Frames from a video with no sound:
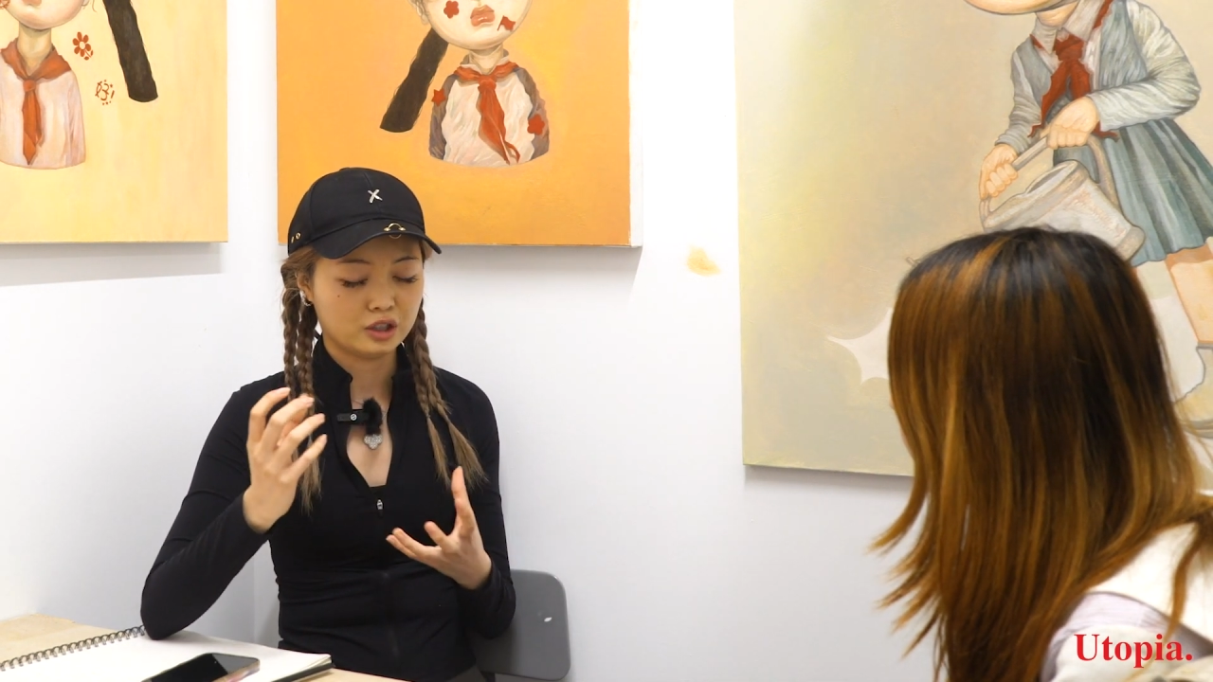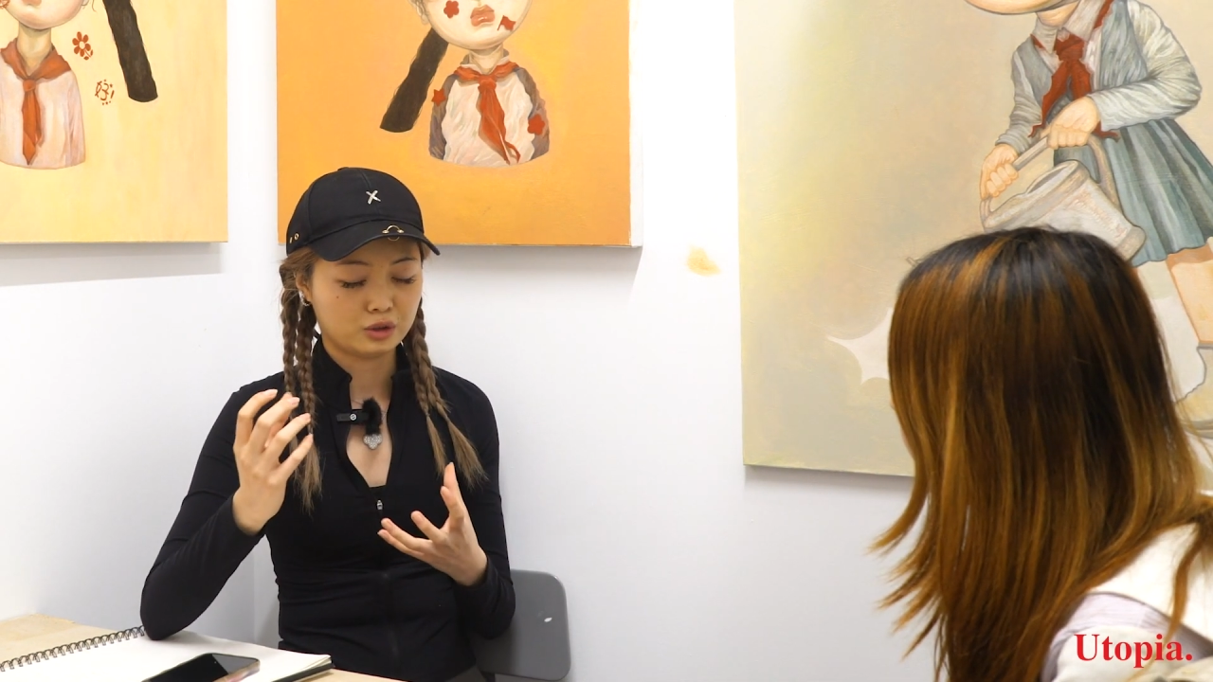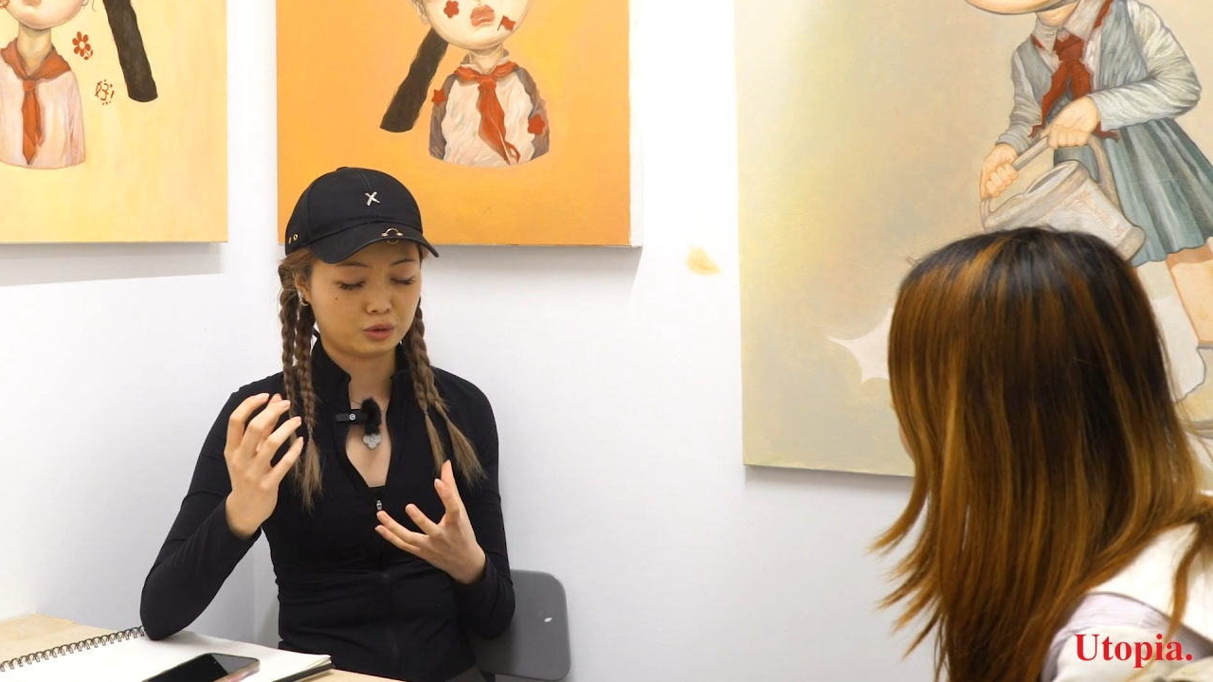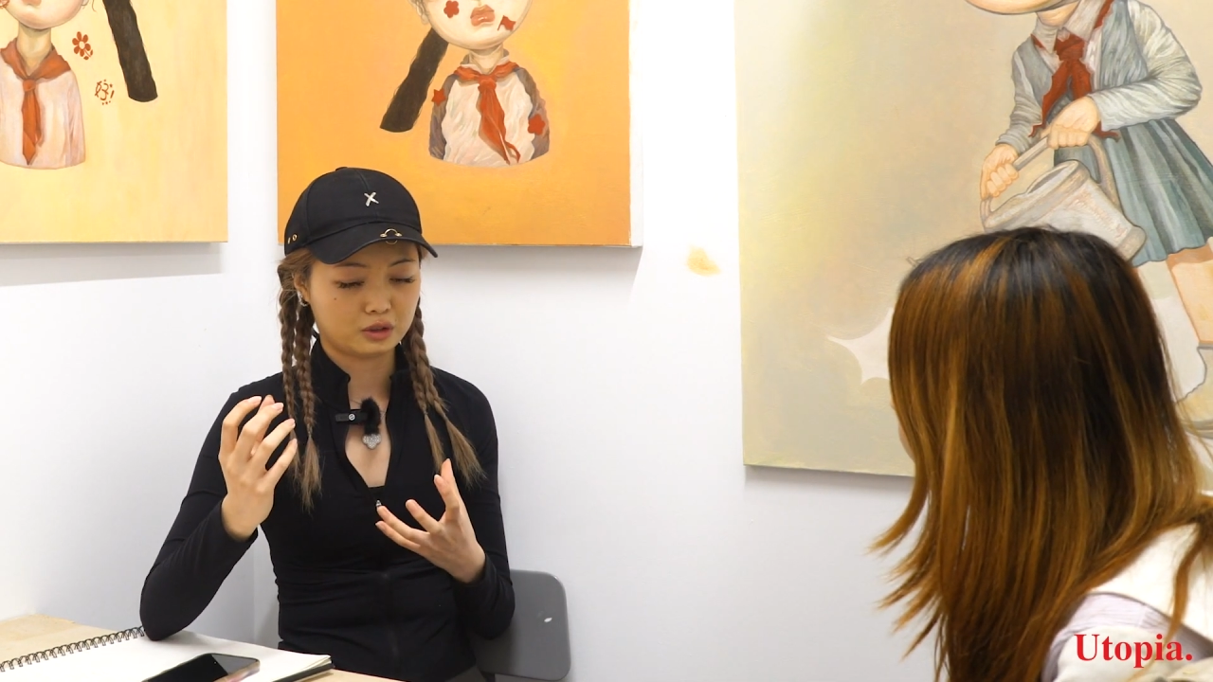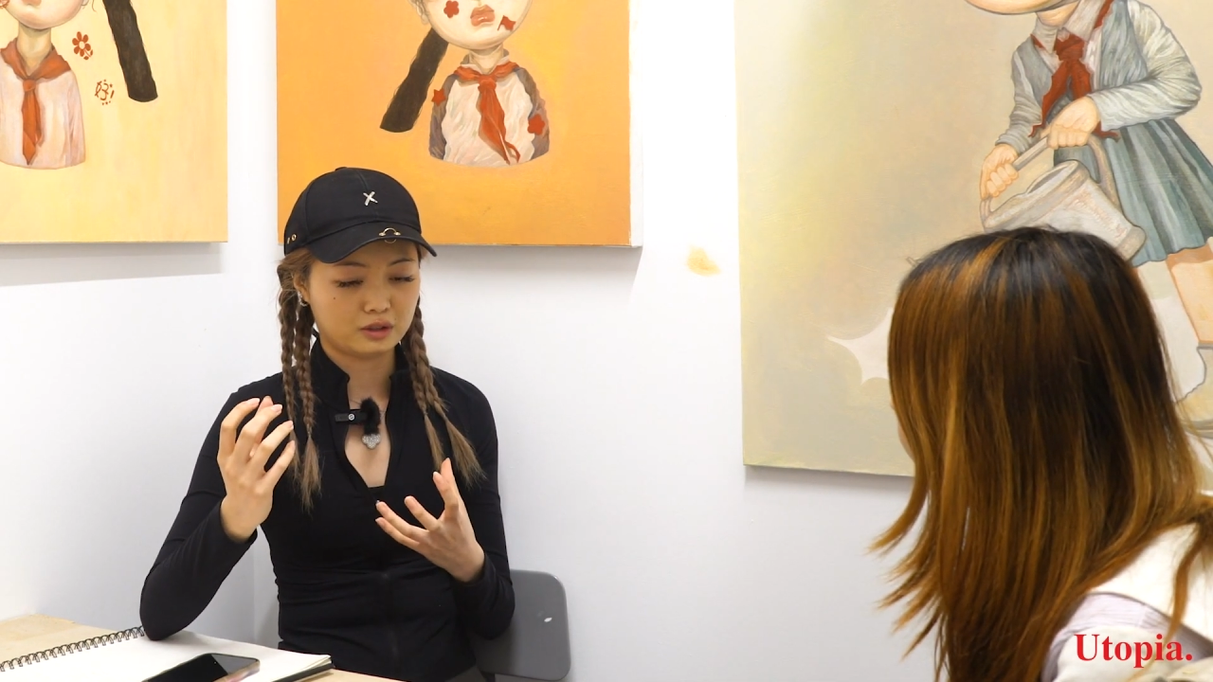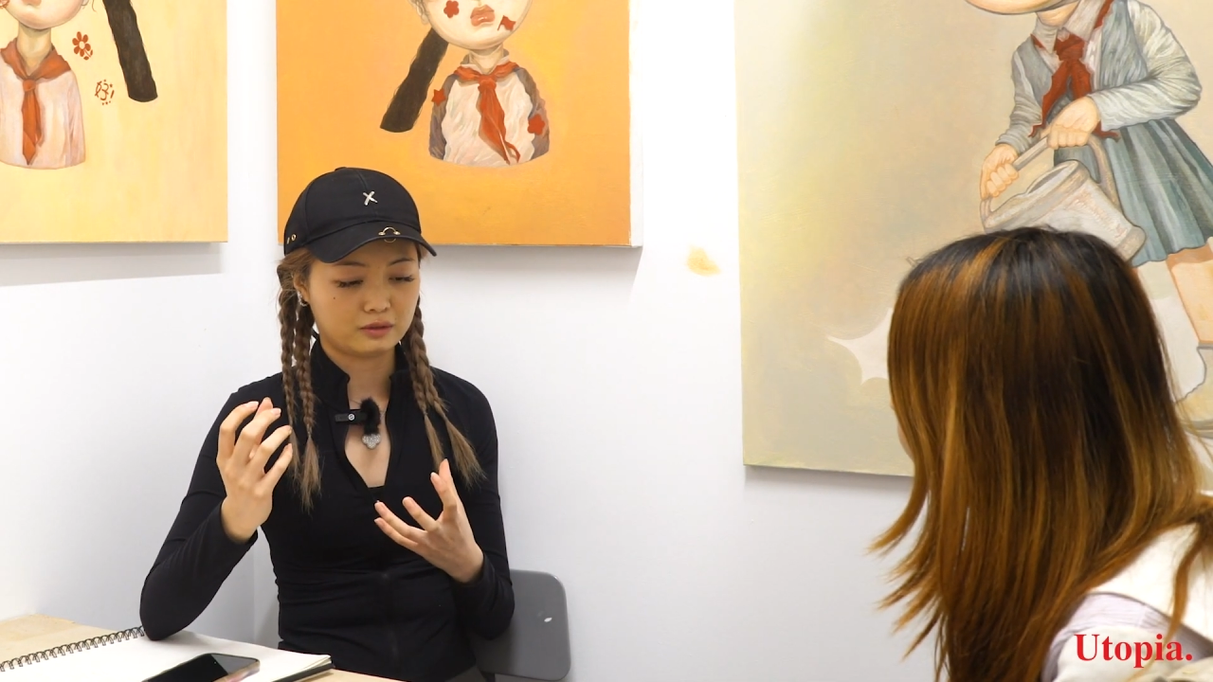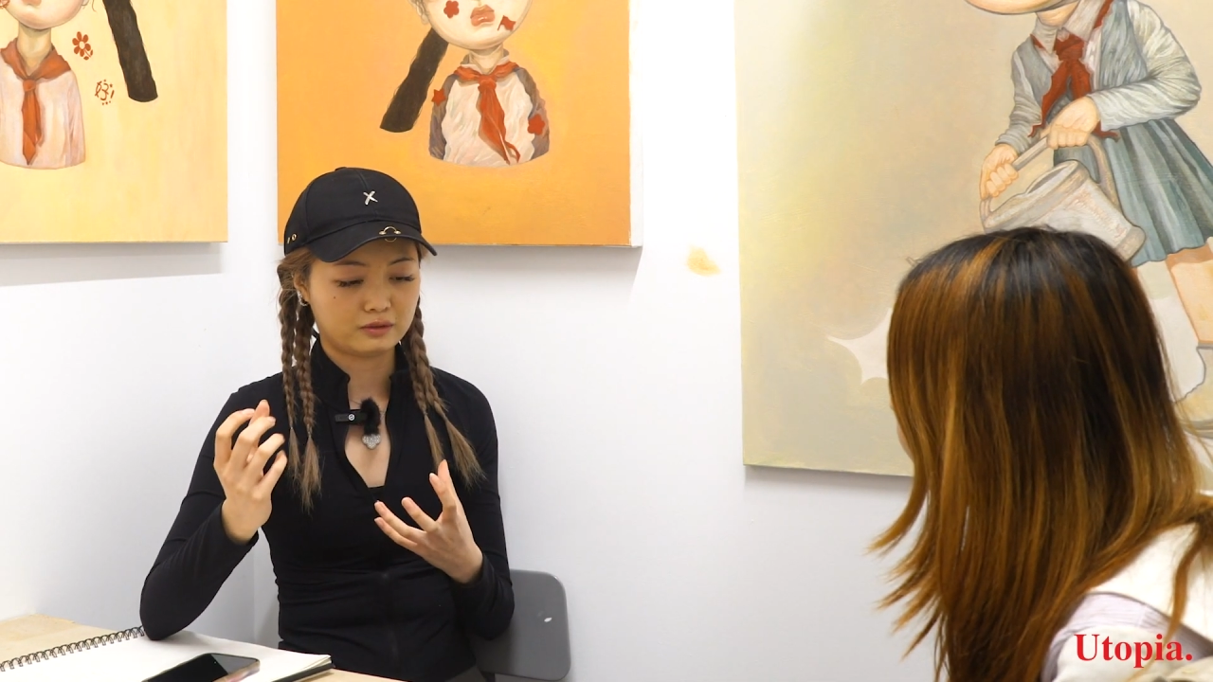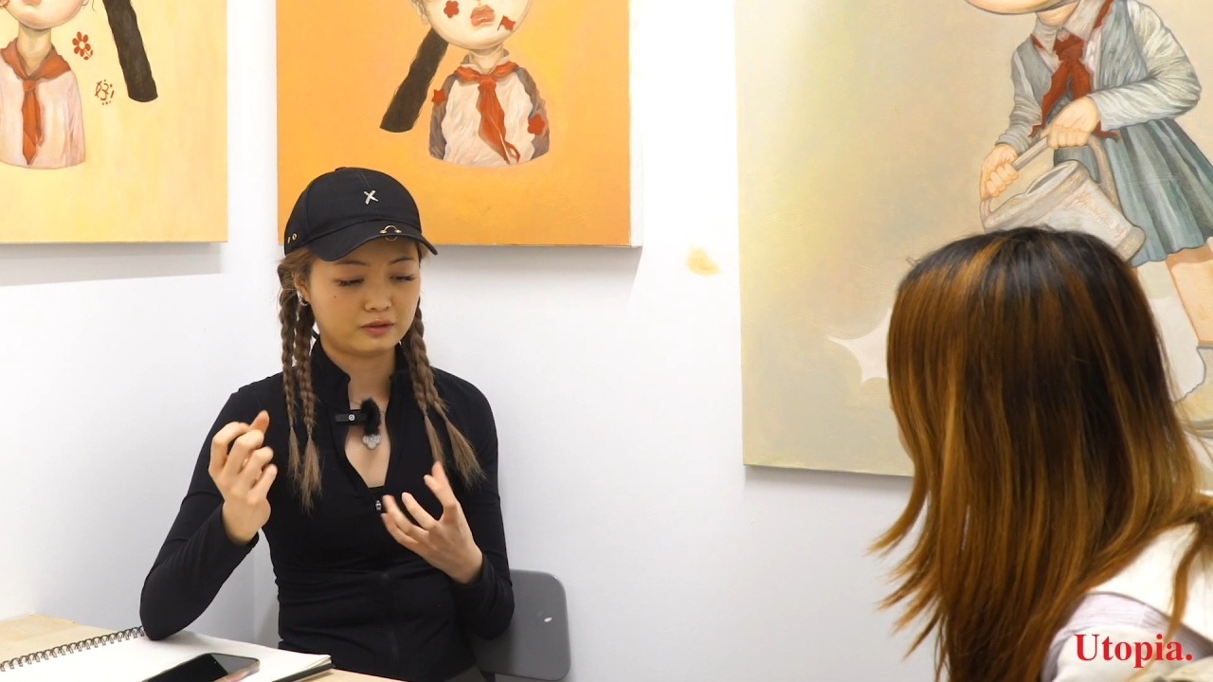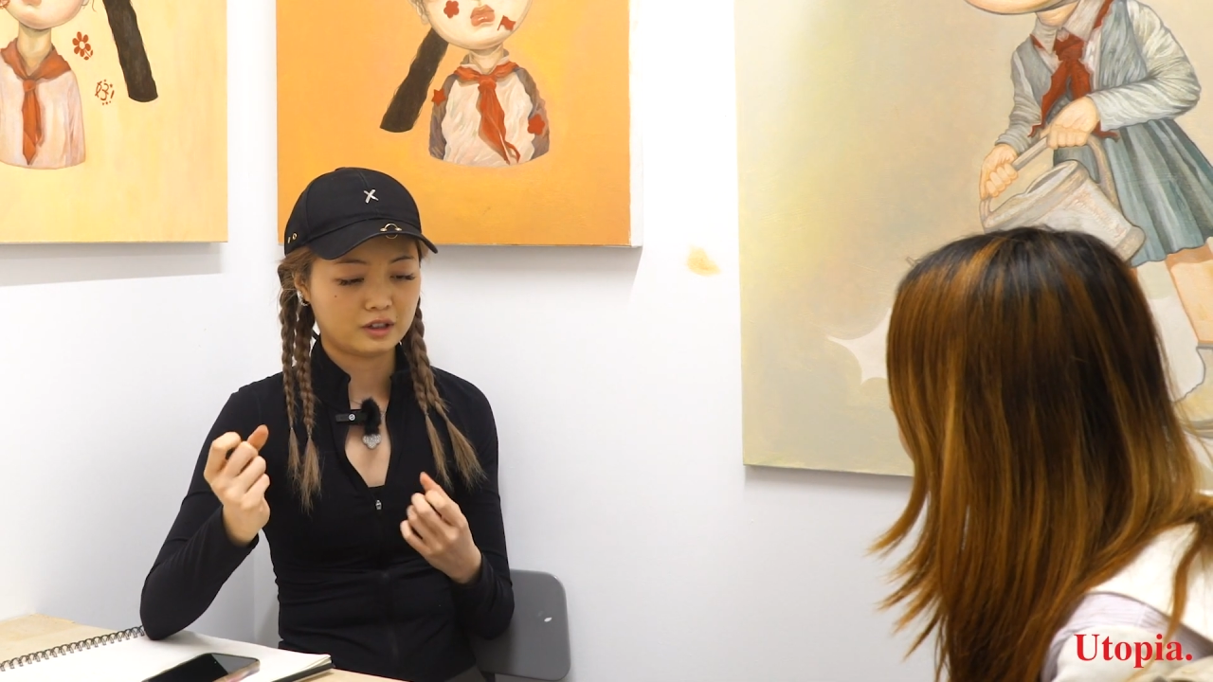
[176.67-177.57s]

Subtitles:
sort of